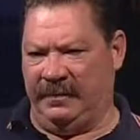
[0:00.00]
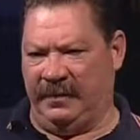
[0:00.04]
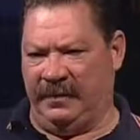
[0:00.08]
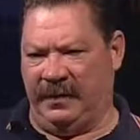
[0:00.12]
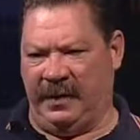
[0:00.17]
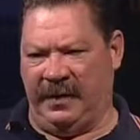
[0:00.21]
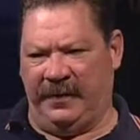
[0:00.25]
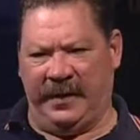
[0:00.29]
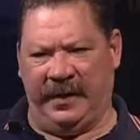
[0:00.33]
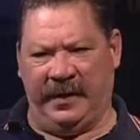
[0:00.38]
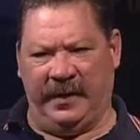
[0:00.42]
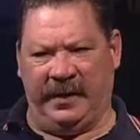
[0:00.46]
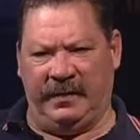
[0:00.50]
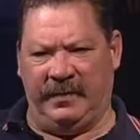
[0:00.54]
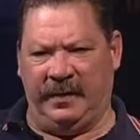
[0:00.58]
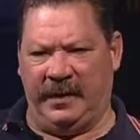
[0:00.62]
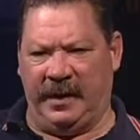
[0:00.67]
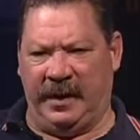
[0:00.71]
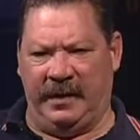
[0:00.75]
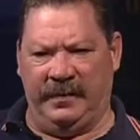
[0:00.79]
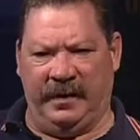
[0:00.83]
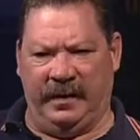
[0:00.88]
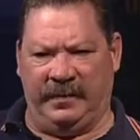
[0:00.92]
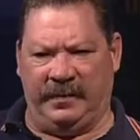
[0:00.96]
yes. I think
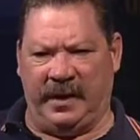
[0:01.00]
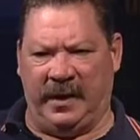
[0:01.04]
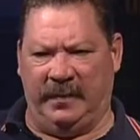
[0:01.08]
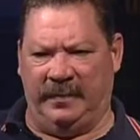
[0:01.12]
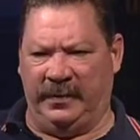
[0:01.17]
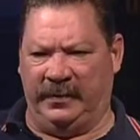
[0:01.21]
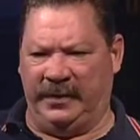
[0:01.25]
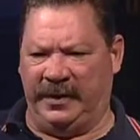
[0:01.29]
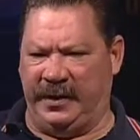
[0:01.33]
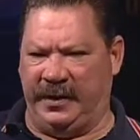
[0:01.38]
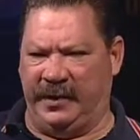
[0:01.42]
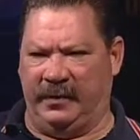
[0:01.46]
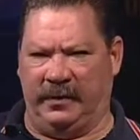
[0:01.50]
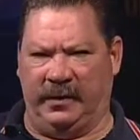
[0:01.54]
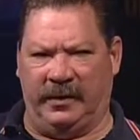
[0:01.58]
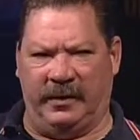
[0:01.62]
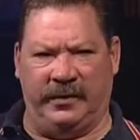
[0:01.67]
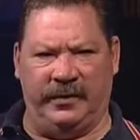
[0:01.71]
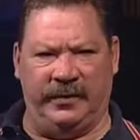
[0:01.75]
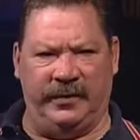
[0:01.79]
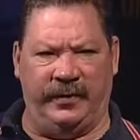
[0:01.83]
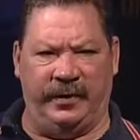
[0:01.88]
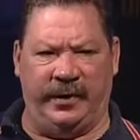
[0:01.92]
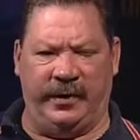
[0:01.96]
a couple a year or
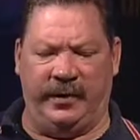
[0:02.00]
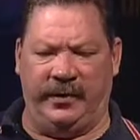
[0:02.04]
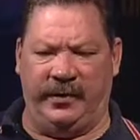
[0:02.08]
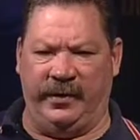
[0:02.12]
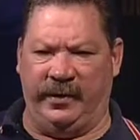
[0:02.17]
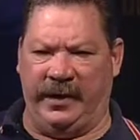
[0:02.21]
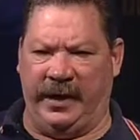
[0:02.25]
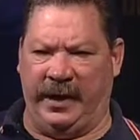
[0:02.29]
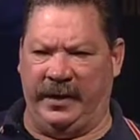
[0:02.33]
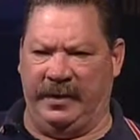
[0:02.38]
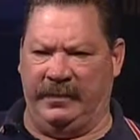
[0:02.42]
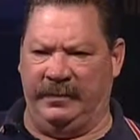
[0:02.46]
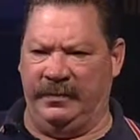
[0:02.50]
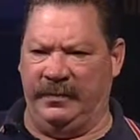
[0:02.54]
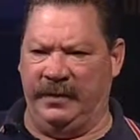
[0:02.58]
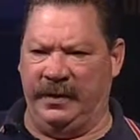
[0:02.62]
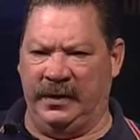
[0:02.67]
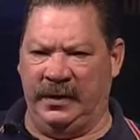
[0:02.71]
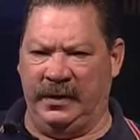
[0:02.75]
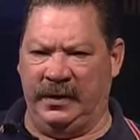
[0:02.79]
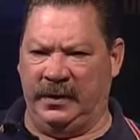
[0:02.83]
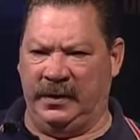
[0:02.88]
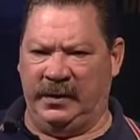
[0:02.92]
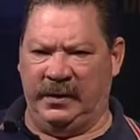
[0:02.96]
two ago you had
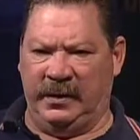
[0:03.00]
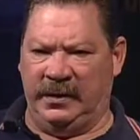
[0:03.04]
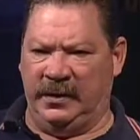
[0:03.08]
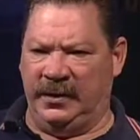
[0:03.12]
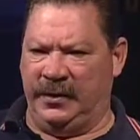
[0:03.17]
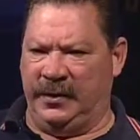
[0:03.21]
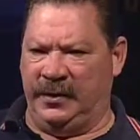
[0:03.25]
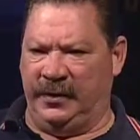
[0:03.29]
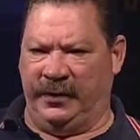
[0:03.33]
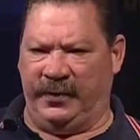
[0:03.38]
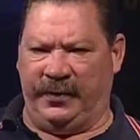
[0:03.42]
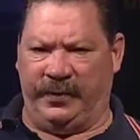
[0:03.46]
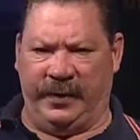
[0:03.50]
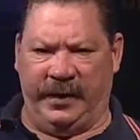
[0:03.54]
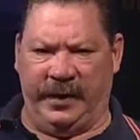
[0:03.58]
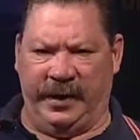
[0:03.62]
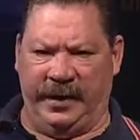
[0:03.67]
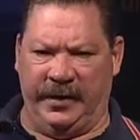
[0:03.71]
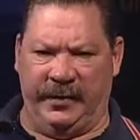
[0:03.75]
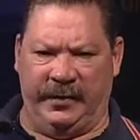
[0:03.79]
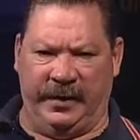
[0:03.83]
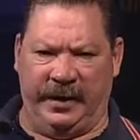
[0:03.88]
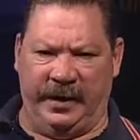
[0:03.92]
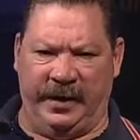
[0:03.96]
two or three
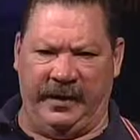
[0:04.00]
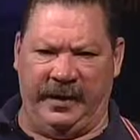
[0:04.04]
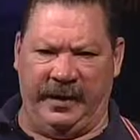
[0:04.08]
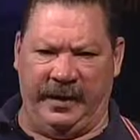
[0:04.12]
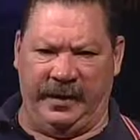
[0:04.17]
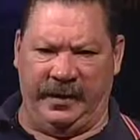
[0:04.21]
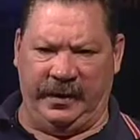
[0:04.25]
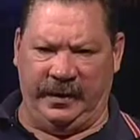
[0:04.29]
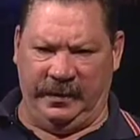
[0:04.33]
hundred. we think.